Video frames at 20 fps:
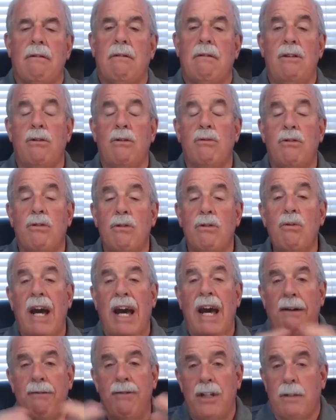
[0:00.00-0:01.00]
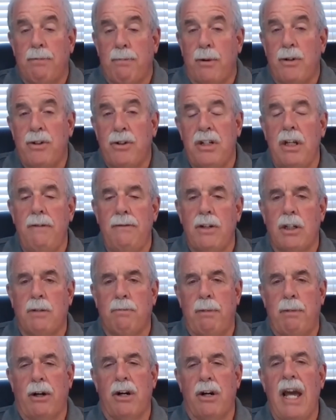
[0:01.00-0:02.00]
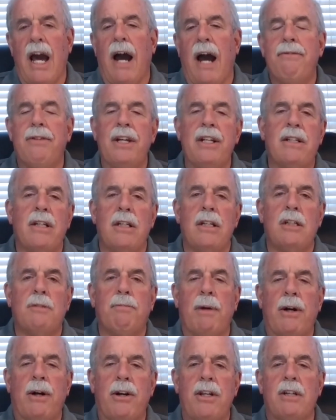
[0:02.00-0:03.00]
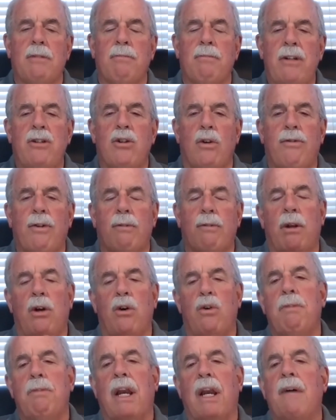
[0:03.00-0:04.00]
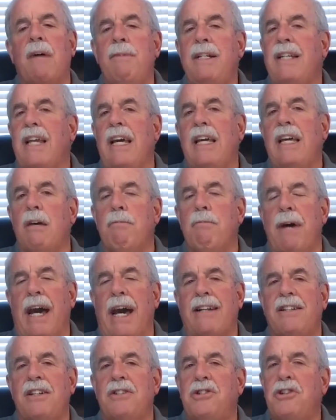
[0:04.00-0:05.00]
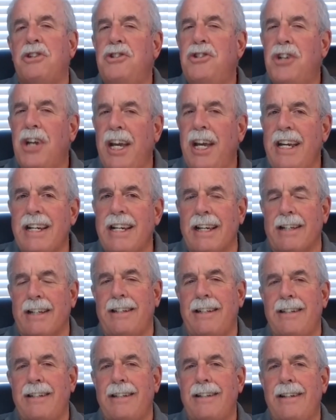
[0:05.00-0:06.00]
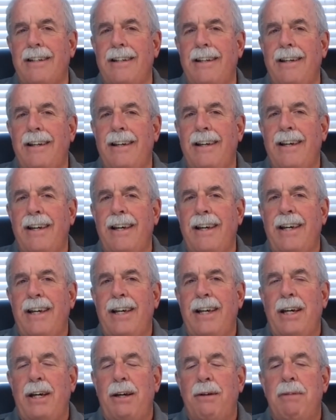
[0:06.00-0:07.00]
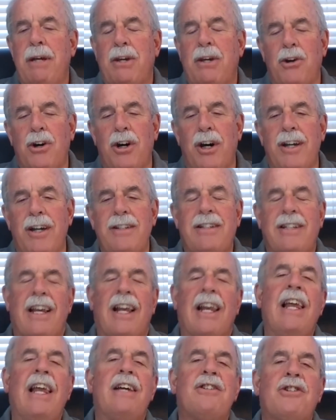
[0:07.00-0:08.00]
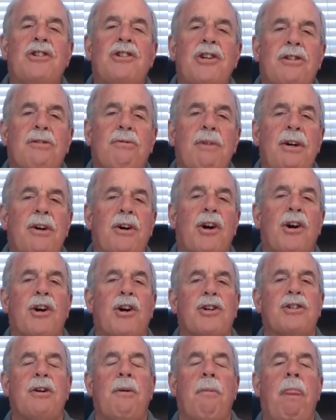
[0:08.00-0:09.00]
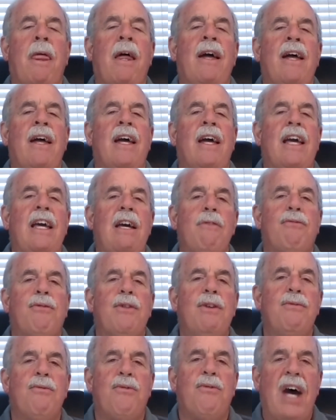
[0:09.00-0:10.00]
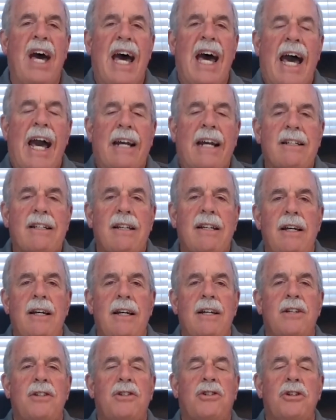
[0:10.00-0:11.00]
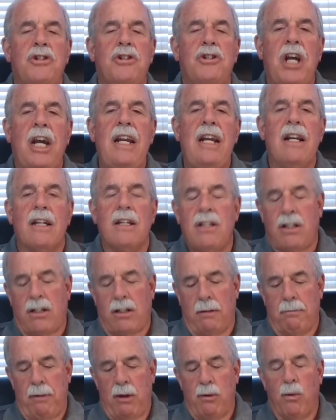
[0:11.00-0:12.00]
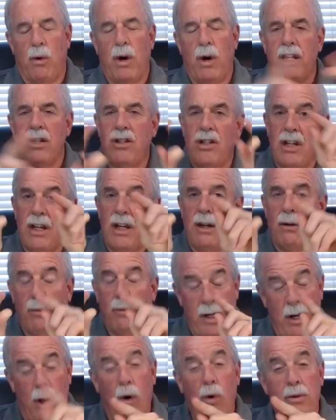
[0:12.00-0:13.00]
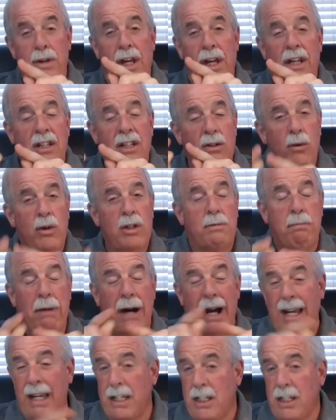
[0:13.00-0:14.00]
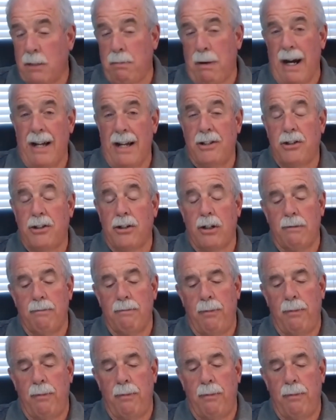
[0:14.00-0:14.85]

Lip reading: you do have this perceived disparity. I think the disparity is much overblown, but let me take you back to Seditionist, because let's just rehearse. If in fact Seditionist was Pilate's sponsor,